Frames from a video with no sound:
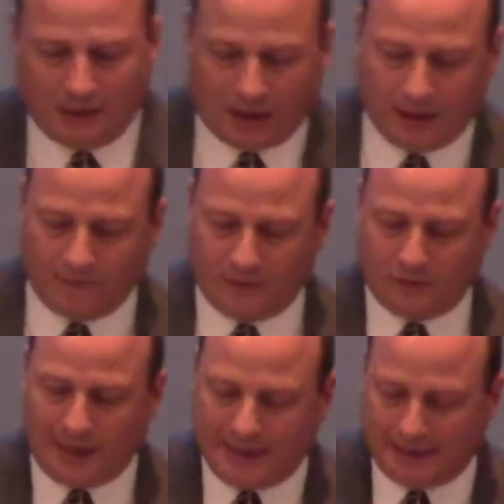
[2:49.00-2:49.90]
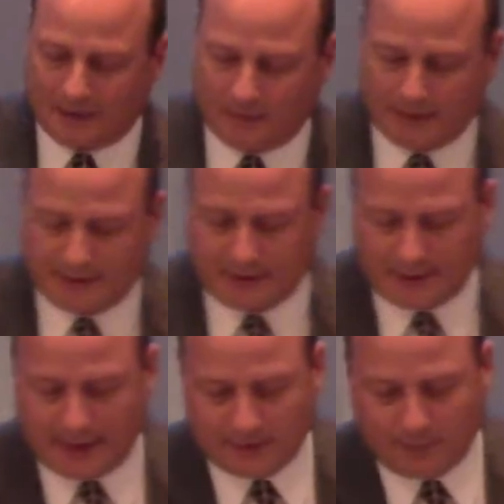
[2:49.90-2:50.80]
Our individuality
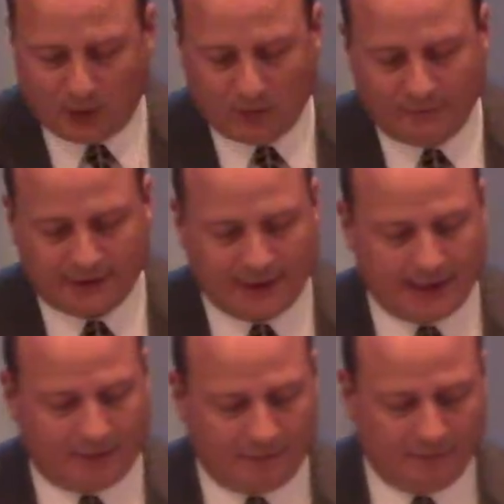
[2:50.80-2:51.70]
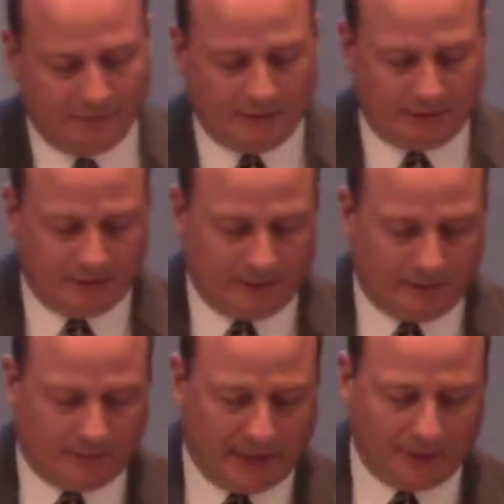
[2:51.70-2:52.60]
expresses as perfect health
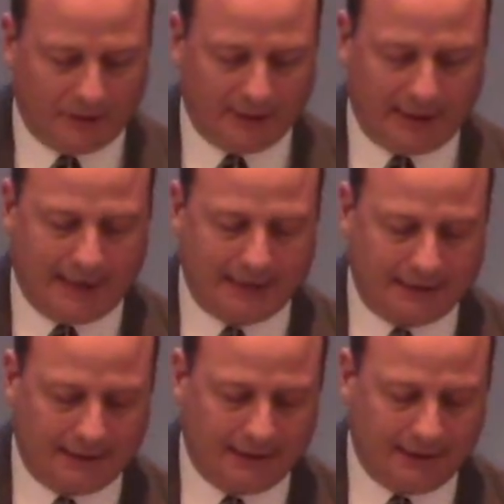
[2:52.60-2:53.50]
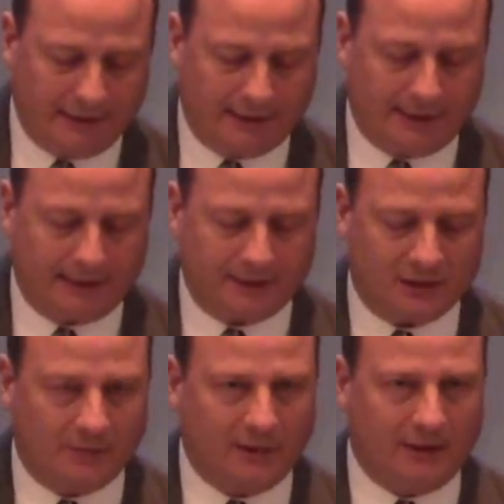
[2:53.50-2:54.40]
by realizing that the
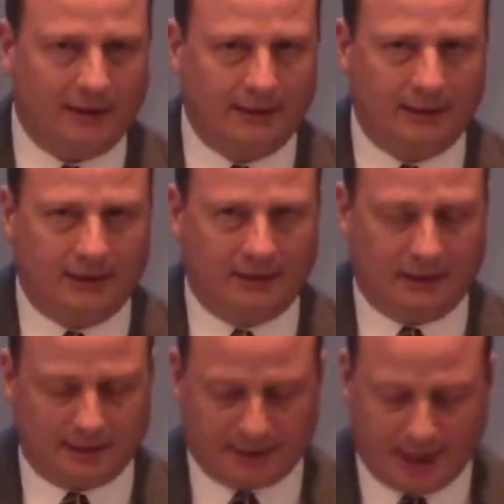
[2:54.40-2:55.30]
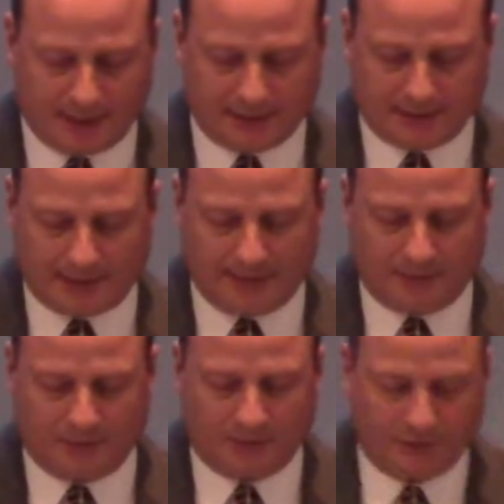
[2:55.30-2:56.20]
spirit is not
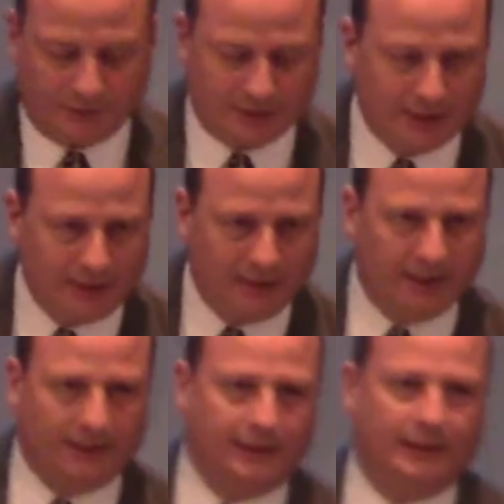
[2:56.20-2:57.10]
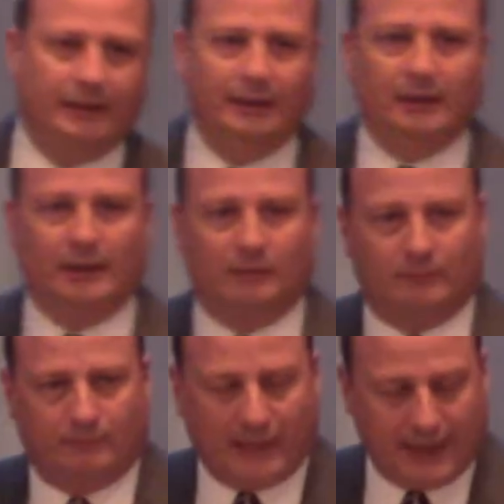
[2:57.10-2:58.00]
susceptible to seemingly
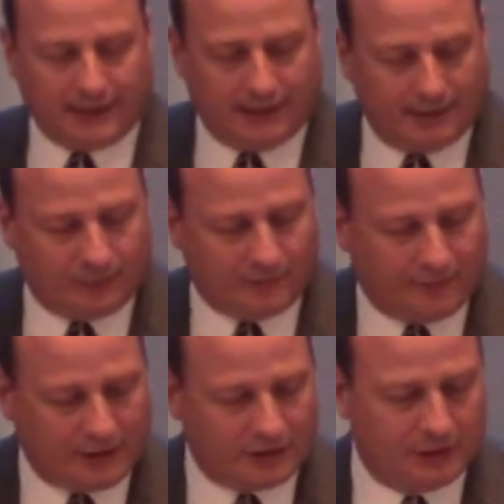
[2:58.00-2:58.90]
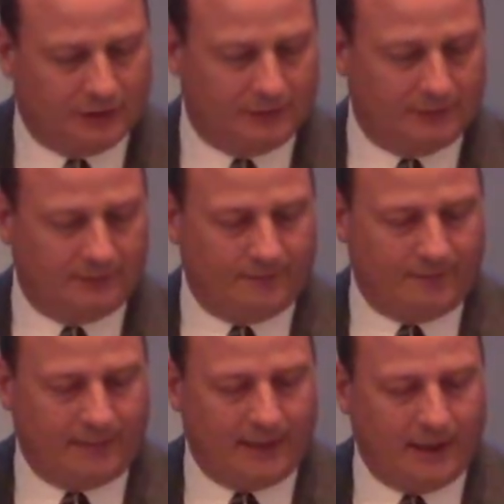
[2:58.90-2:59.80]
body imperfections.
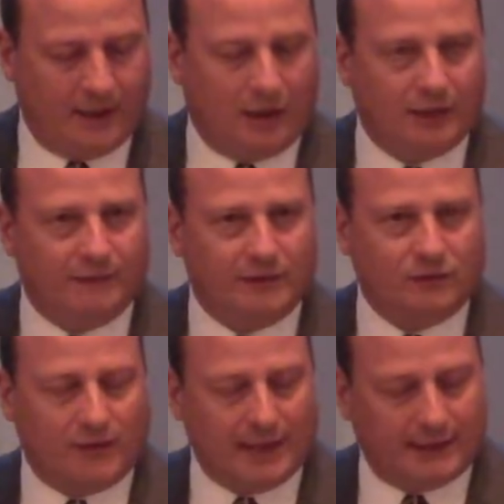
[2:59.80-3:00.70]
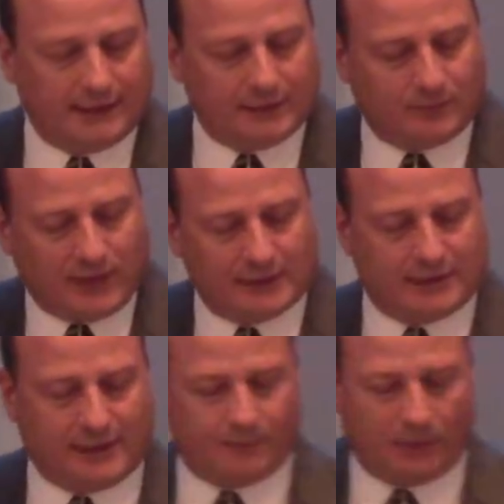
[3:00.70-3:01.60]
Our individuality
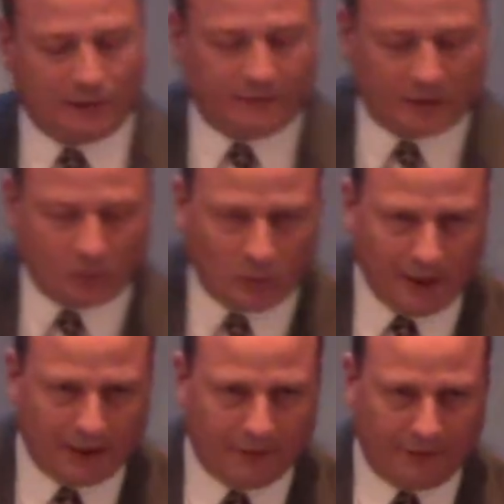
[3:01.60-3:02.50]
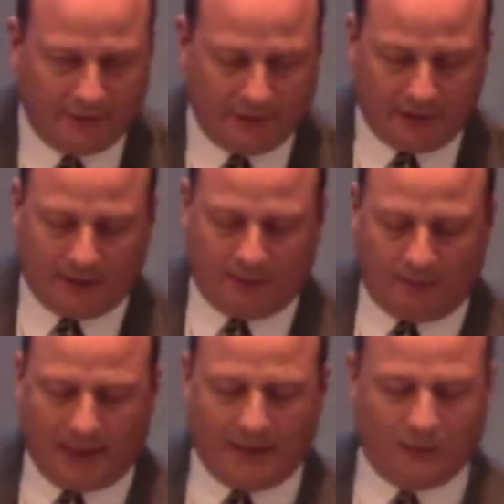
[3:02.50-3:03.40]
expresses perfect wealth
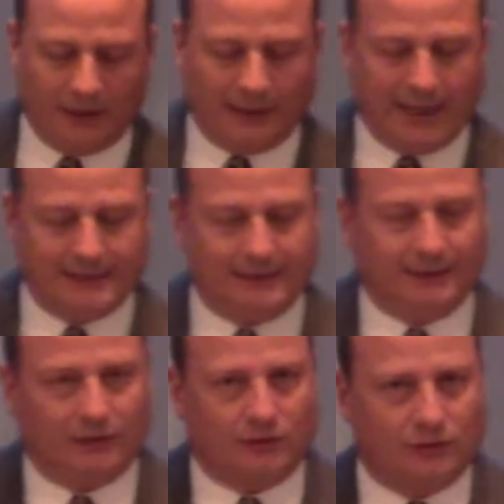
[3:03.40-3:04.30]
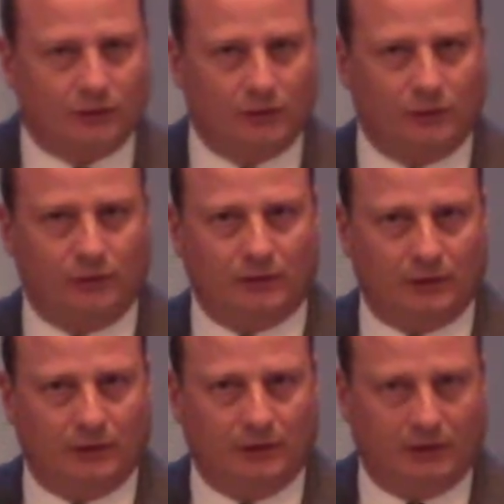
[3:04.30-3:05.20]
by realizing that the truth
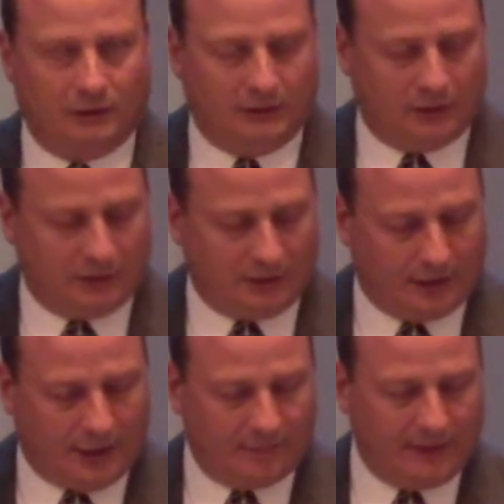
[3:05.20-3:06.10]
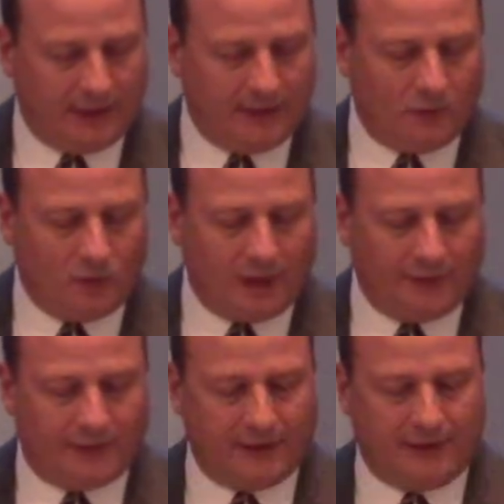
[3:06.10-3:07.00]
of being
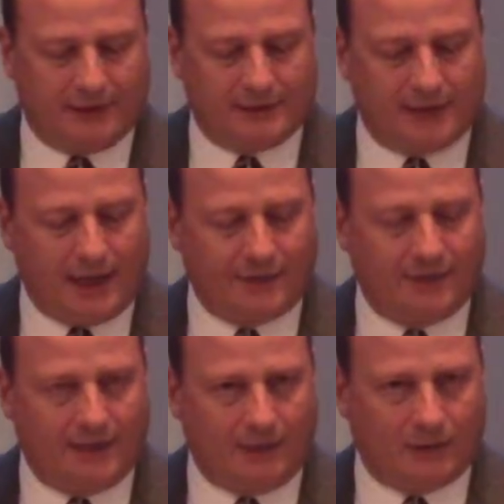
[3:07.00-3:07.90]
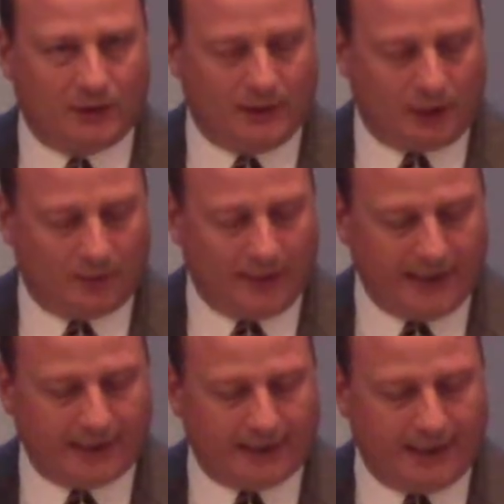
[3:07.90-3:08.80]
wealthy is not the number in our
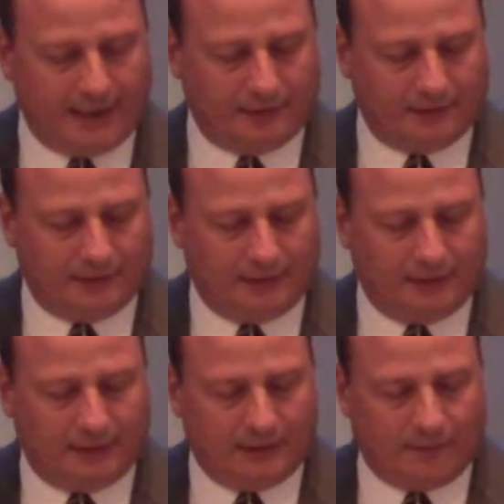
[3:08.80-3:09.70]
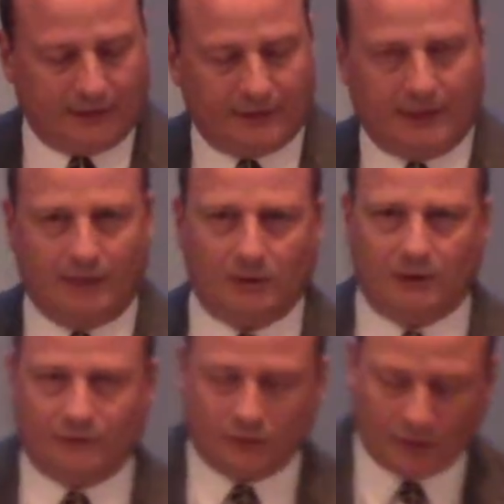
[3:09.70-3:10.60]
bank account, but the
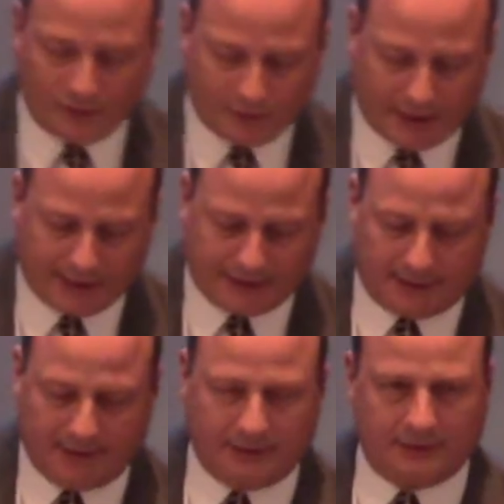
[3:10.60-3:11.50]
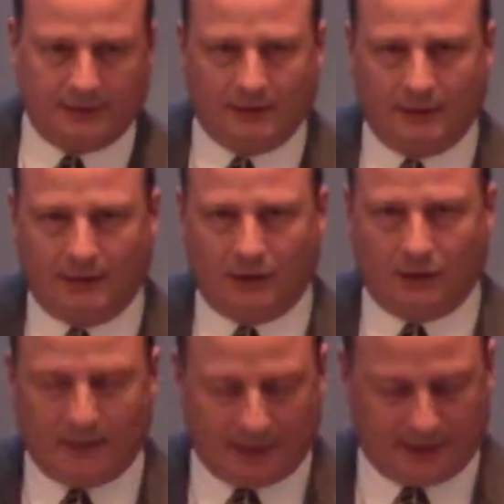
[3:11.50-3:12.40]
number of truth ideas in
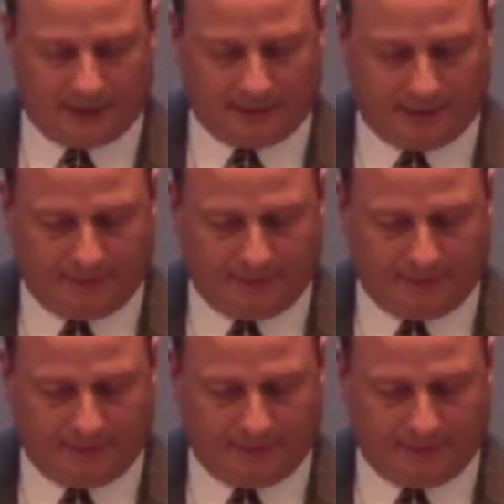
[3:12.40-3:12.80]
our mind.